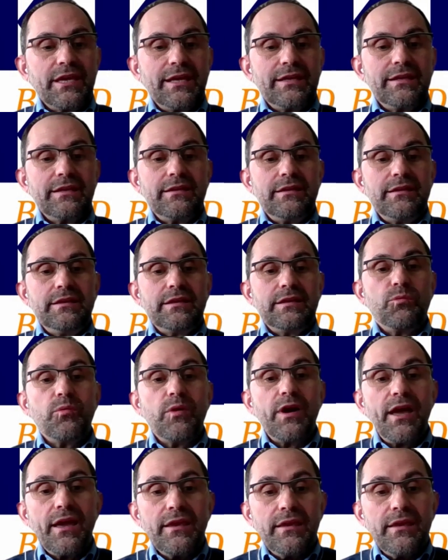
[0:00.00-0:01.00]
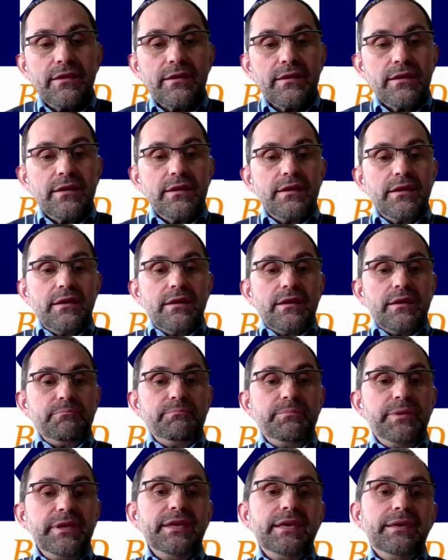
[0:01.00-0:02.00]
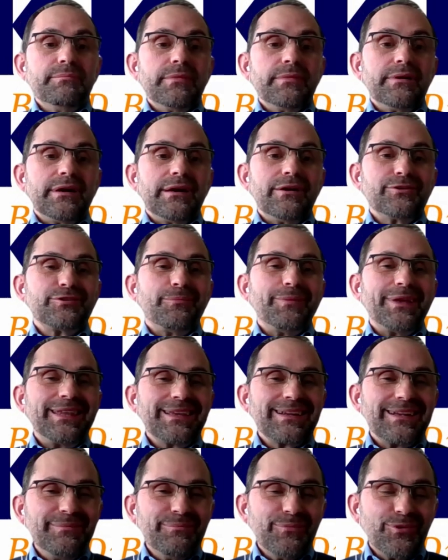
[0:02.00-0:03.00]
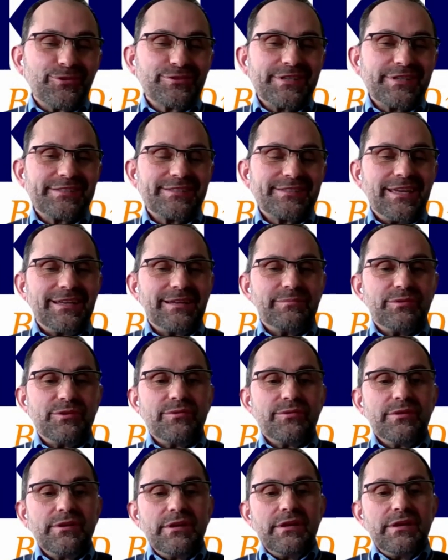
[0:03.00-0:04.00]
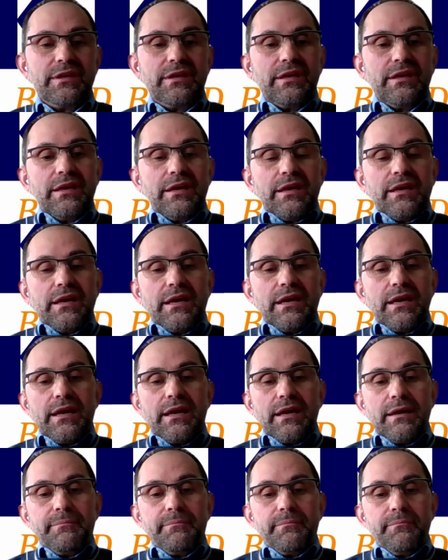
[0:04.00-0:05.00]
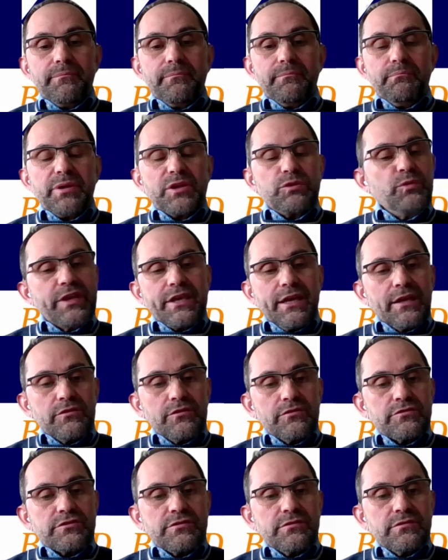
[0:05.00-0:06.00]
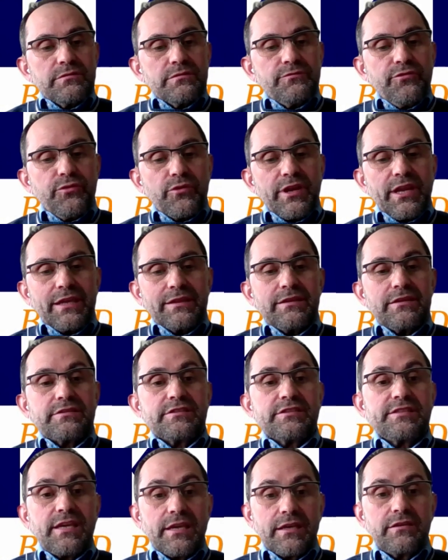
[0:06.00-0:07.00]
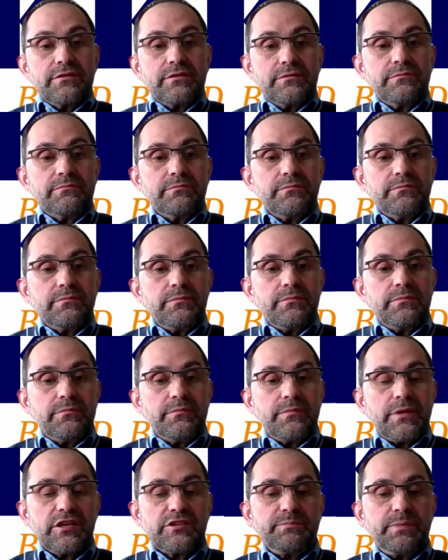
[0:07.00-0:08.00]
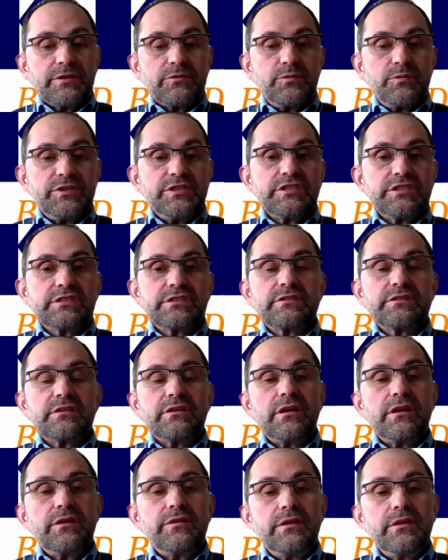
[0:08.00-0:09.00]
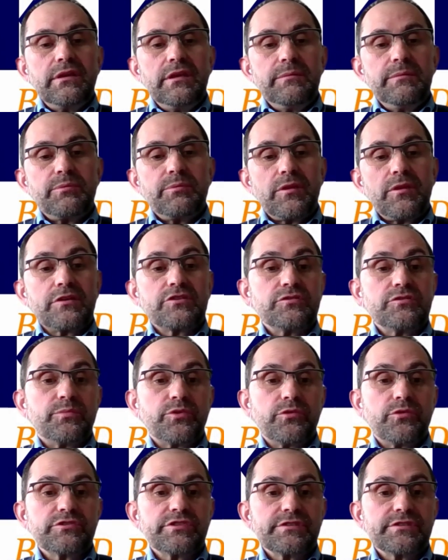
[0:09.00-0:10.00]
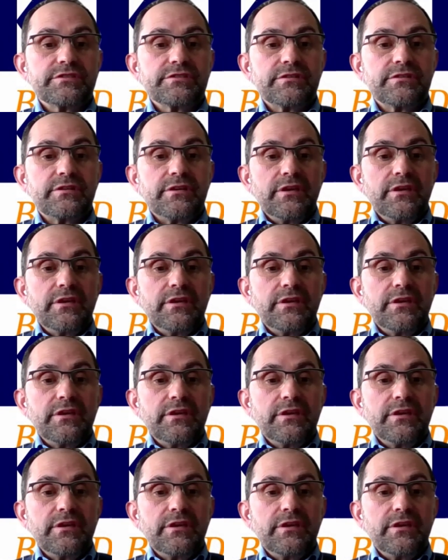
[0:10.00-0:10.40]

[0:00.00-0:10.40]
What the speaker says: can, in a way, be automatically more sustainable. But we cannot forget the second aspect, which is the production process.